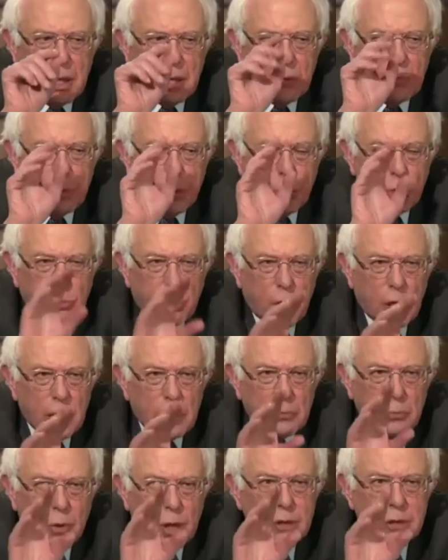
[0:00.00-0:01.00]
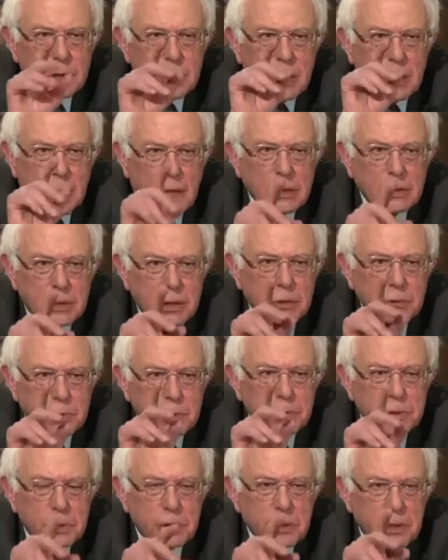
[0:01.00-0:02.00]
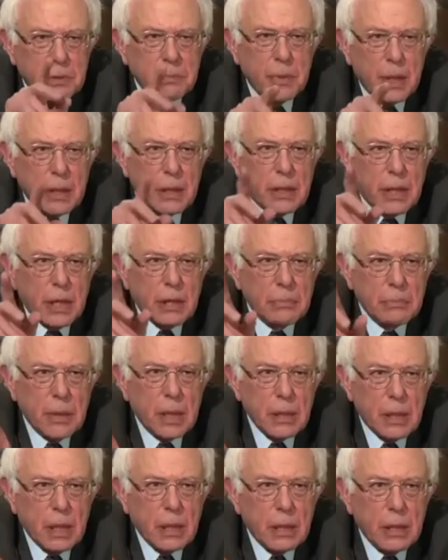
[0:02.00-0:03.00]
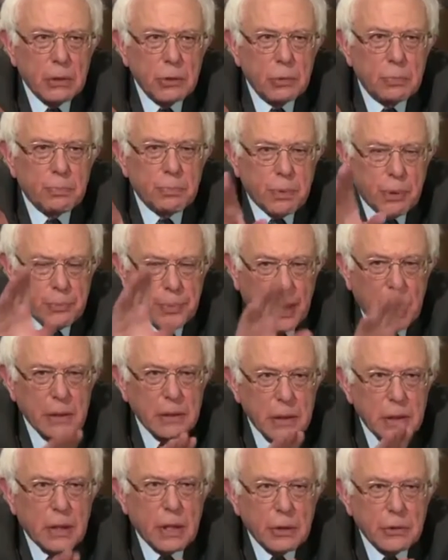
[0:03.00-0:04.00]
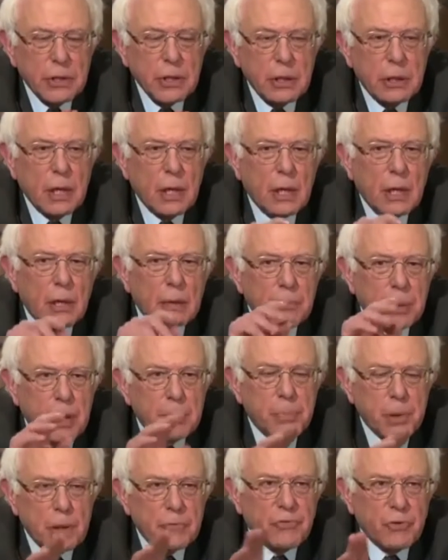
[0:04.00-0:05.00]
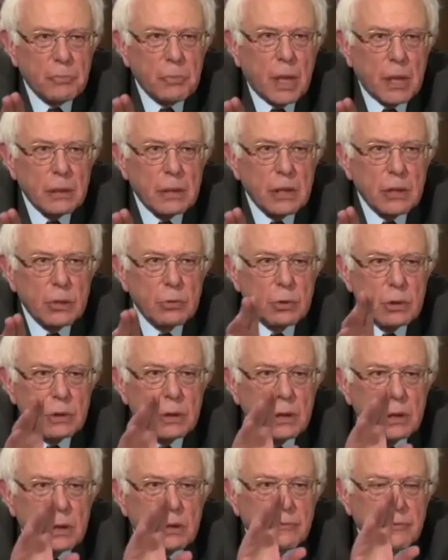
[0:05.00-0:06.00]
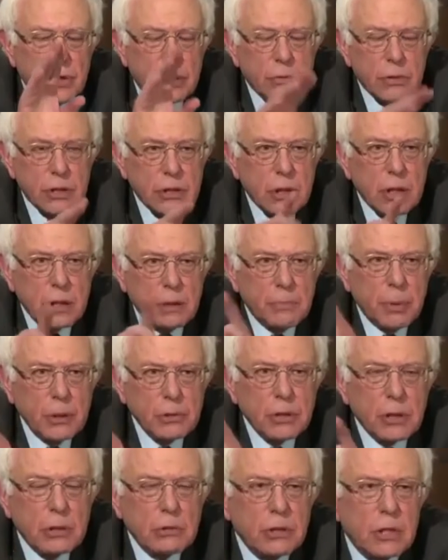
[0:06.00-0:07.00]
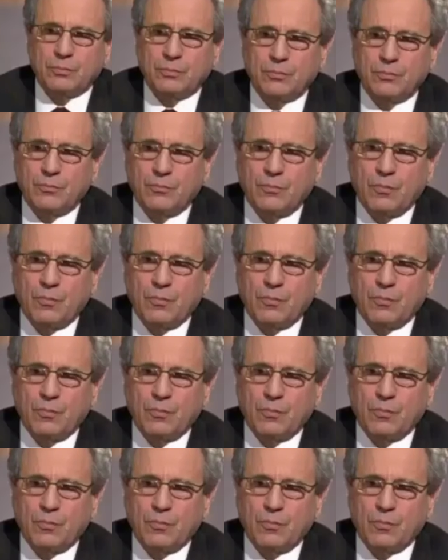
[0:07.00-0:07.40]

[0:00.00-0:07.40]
Paul Ryan wants to cut Social Security, Medicare, and Medicaid. Are you prepared to tell the people of Vermont that you would vigorously oppose those cuts?